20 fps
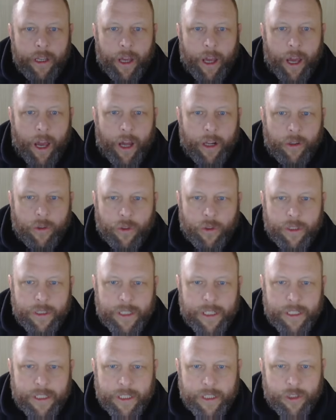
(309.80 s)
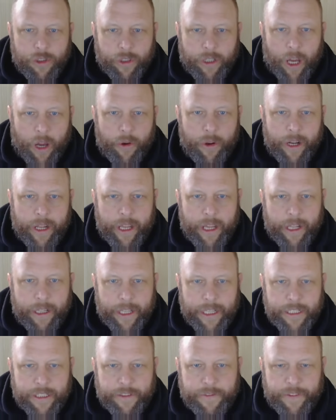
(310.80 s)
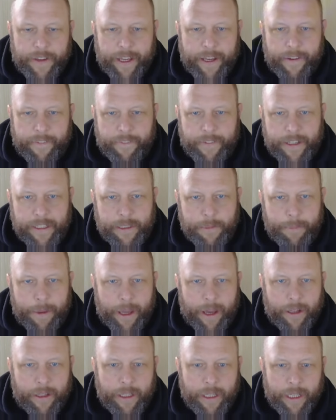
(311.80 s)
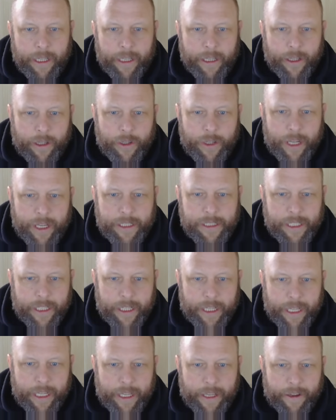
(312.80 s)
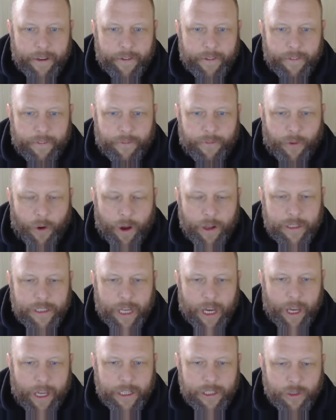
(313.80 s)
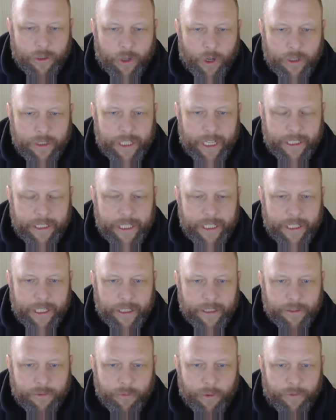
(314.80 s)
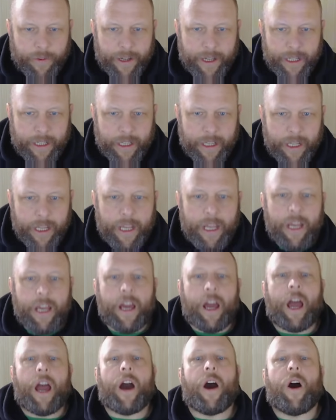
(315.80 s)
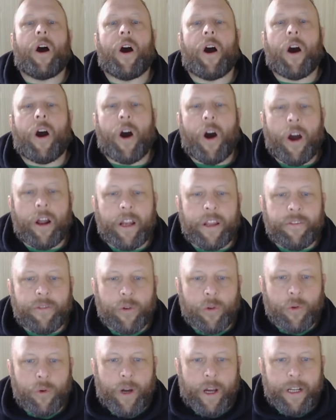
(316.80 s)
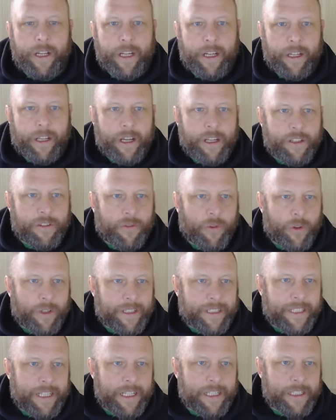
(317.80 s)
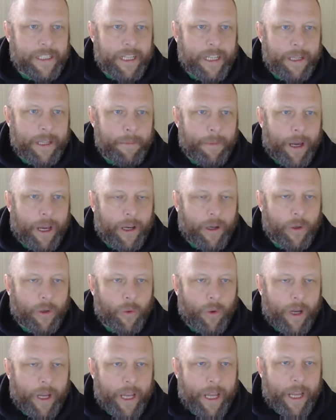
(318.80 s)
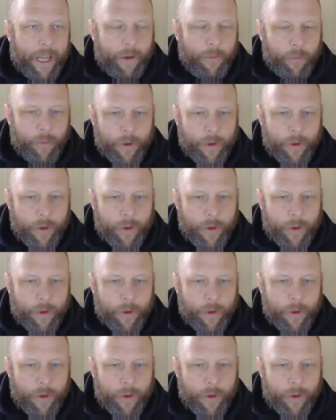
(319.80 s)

our little assistant should go in here, does its thing, thinks about, connects in here, it finds our actual contact details within our high level, and then goes through and sends the email. And